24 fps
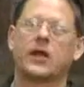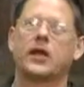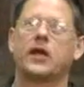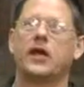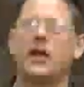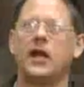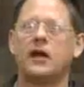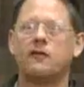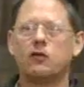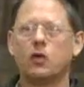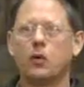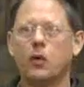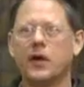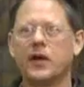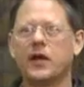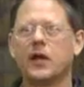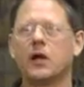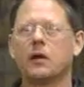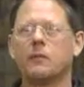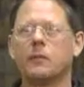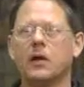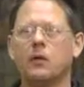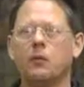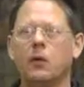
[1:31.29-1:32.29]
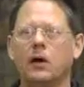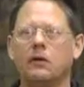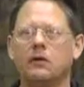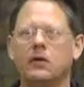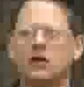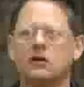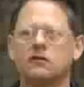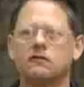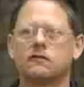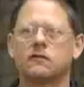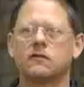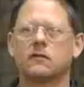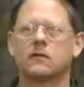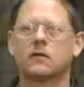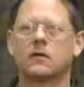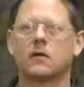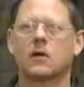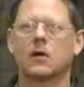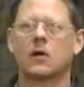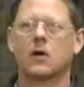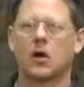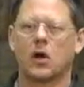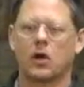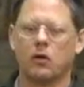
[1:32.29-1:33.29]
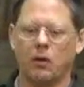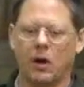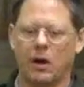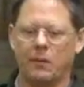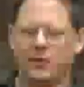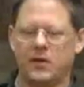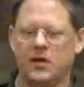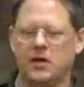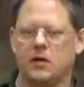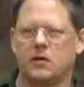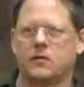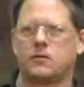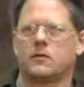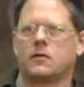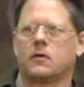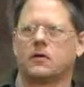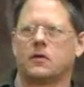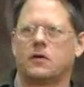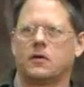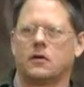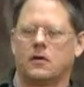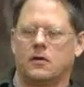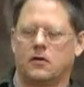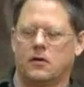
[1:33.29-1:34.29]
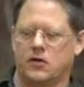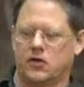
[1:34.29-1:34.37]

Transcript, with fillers: can everyone hear me well enough? You want me to